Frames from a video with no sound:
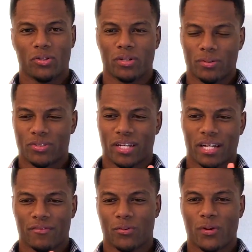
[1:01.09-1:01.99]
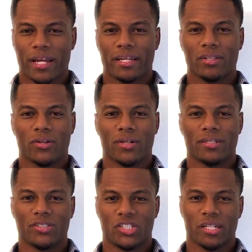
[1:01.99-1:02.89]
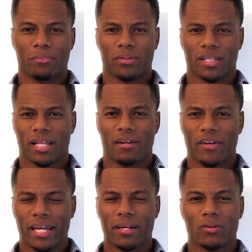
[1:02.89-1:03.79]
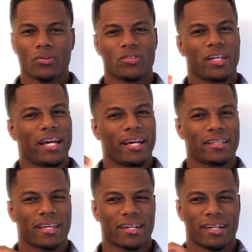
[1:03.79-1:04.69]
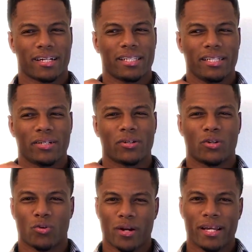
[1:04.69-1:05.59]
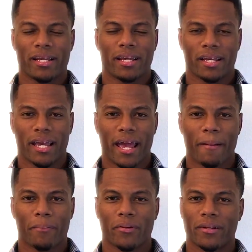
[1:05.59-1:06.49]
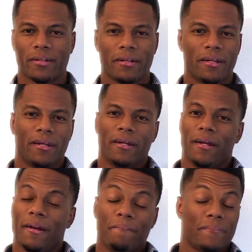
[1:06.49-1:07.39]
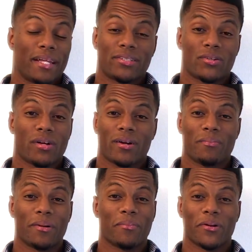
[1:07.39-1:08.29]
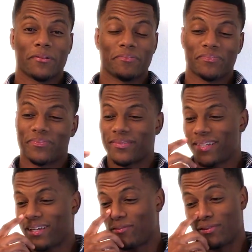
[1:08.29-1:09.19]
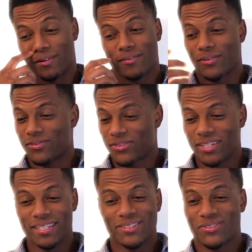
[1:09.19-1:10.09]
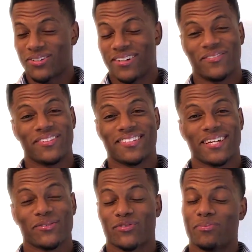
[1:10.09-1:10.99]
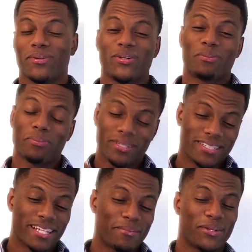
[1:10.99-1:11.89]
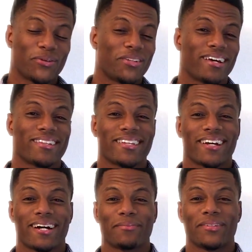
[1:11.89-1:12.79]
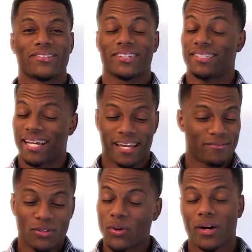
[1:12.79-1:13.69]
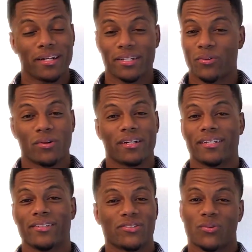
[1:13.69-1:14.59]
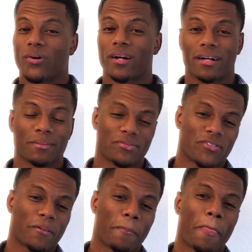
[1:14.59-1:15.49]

to it. It was kind of irregular in shape with a lot of angles. It had like a clear gray cap on it. That's all I remember. If you've ever seen this or if it sounds familiar, please let me know down in the comments because I have no idea what it is or where it comes from.